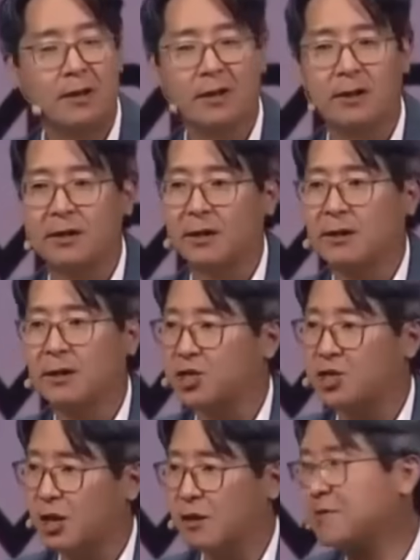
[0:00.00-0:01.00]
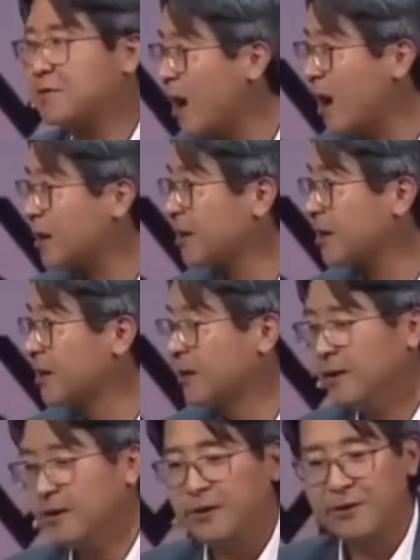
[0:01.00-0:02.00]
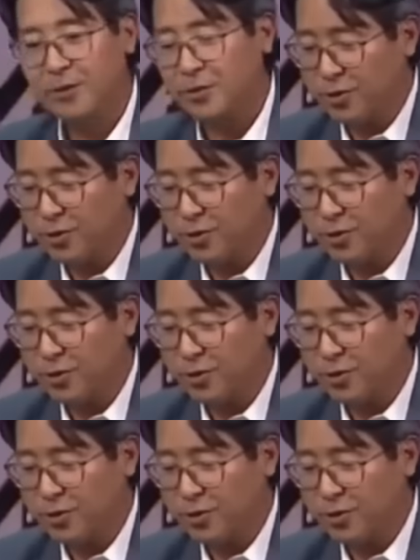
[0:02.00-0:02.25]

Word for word: a share of stock, you know, you'll